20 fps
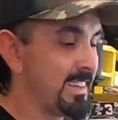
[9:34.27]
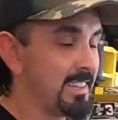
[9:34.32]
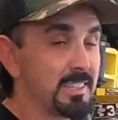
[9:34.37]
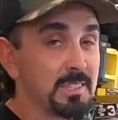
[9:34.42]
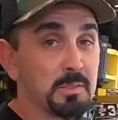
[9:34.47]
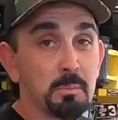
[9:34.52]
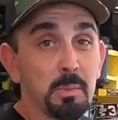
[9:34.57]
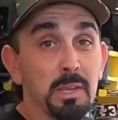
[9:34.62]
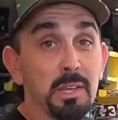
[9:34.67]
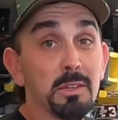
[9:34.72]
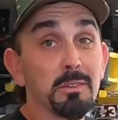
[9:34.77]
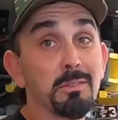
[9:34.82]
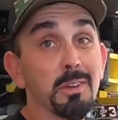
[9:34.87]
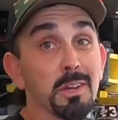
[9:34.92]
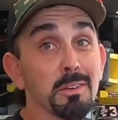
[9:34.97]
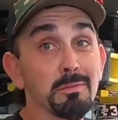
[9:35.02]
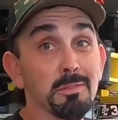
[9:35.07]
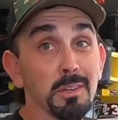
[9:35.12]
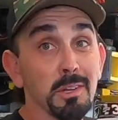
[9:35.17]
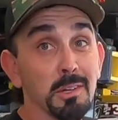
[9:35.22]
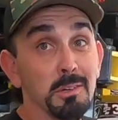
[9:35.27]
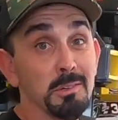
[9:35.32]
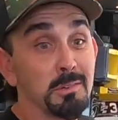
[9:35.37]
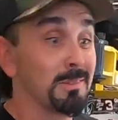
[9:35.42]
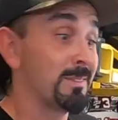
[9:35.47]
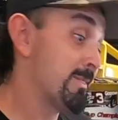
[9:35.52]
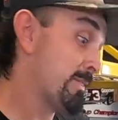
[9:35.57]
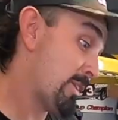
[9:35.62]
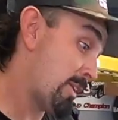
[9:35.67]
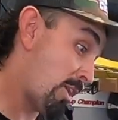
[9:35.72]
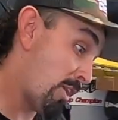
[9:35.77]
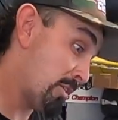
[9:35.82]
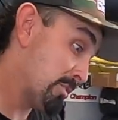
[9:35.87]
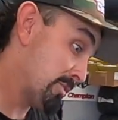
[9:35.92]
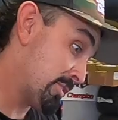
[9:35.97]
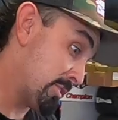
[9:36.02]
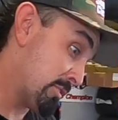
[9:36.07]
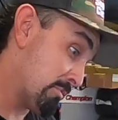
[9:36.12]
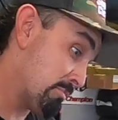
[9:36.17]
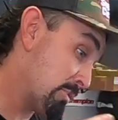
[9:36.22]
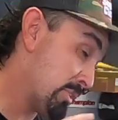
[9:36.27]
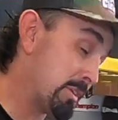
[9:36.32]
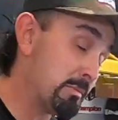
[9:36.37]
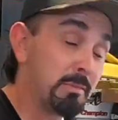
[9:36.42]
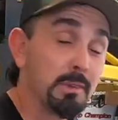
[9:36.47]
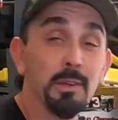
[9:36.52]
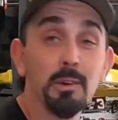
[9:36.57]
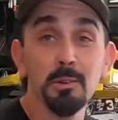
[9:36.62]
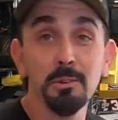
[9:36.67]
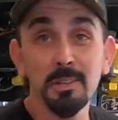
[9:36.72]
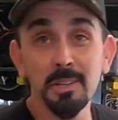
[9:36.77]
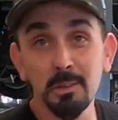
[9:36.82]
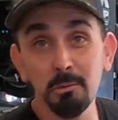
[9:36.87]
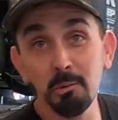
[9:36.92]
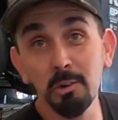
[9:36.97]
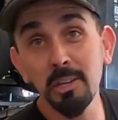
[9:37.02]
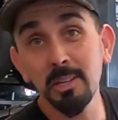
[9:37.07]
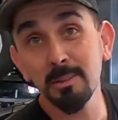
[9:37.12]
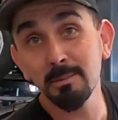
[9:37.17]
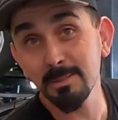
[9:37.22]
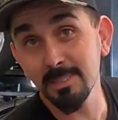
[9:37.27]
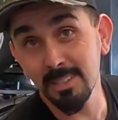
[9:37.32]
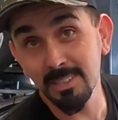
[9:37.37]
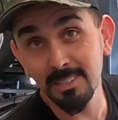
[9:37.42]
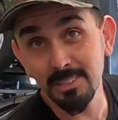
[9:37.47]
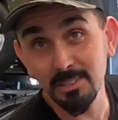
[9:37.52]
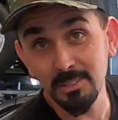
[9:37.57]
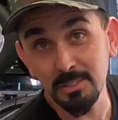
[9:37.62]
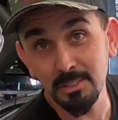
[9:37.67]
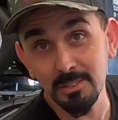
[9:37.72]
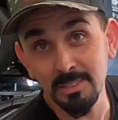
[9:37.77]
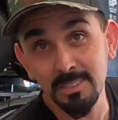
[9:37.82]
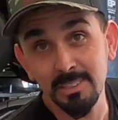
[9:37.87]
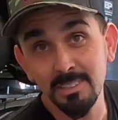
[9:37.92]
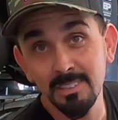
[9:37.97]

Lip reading: Speaking of airflow, also we're putting a big old Nick Williams on this unit.